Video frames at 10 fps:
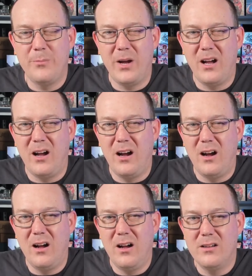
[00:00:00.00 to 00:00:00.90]
but
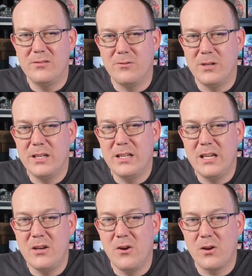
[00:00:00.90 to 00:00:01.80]

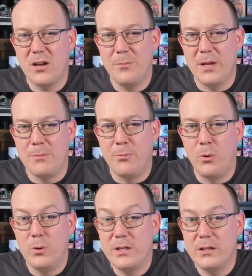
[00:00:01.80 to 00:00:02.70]
really you're not going to be
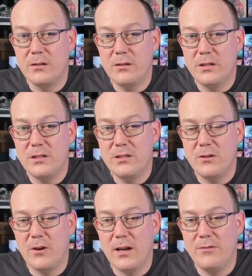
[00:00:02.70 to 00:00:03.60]
putting a lot into
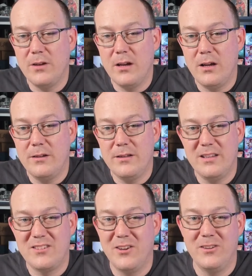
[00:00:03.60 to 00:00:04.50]
your graveyard.
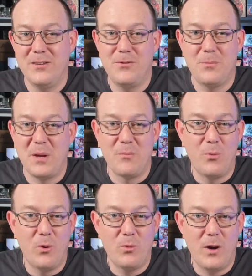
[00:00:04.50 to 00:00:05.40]
That's only if you're being
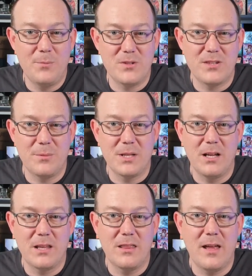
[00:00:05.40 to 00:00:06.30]
board wiped or something
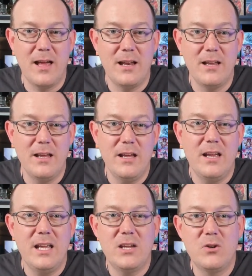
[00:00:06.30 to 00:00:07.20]
like that.
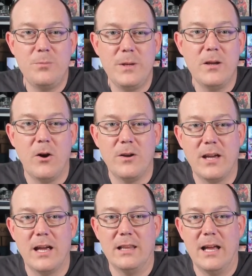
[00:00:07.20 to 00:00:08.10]
He could be
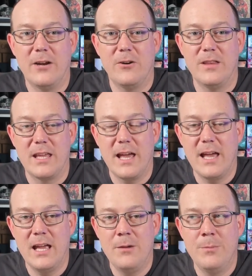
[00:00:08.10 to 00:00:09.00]
okay later in the
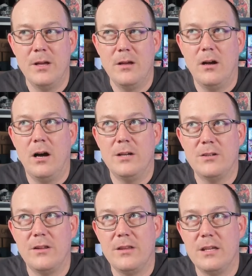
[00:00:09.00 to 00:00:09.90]
game. I
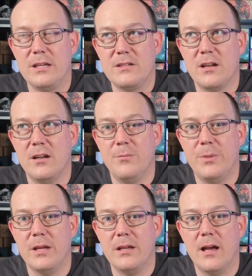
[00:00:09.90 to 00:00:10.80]
don't think he's going to
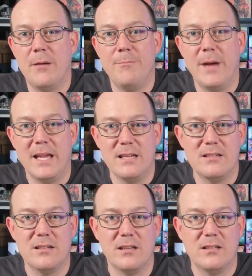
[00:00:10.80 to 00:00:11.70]
be
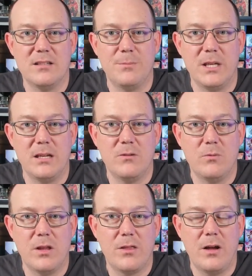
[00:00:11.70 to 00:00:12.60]
amazing to begin
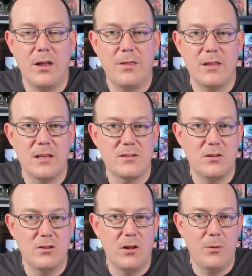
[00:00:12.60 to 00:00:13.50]
with. I think there's
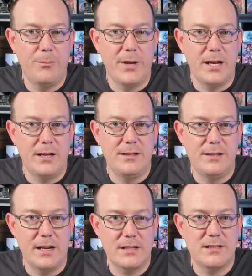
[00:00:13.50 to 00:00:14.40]
a lot better
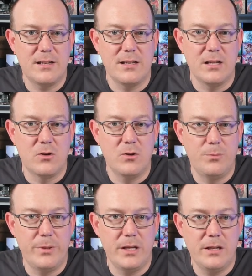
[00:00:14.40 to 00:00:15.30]
decks that he
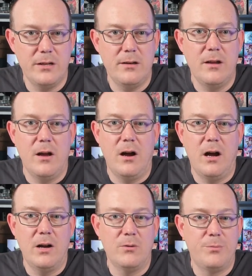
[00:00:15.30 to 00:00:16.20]
could be in.
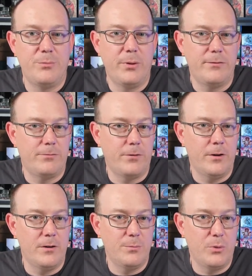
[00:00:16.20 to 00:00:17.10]
I would
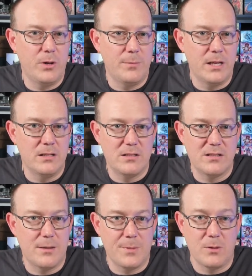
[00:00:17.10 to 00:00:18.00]
prefer to put him
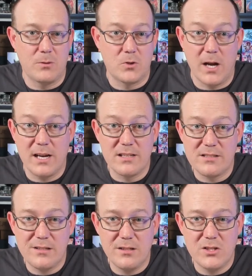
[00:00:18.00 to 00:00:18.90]
into something with dragon
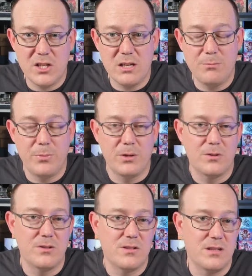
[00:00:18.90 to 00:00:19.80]
synergy
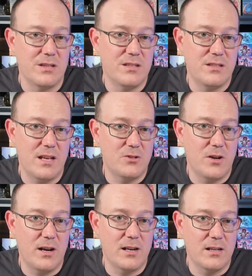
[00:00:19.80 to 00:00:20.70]
because he is that
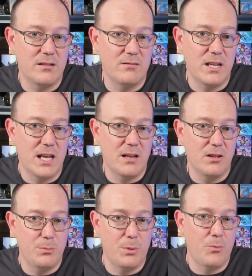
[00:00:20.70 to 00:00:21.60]
dragon. You get a
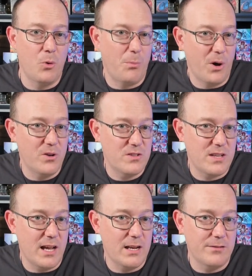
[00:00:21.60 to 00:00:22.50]
little bit more
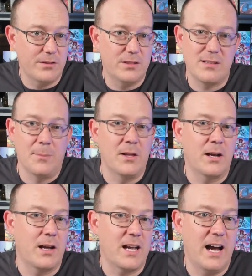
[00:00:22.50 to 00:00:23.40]
bonus out of it, something
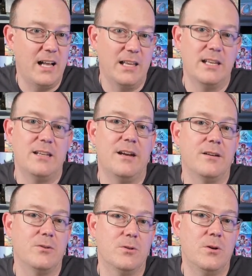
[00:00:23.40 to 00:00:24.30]
like a Kalia
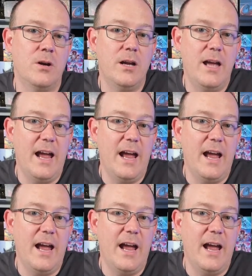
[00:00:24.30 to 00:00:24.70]
deck or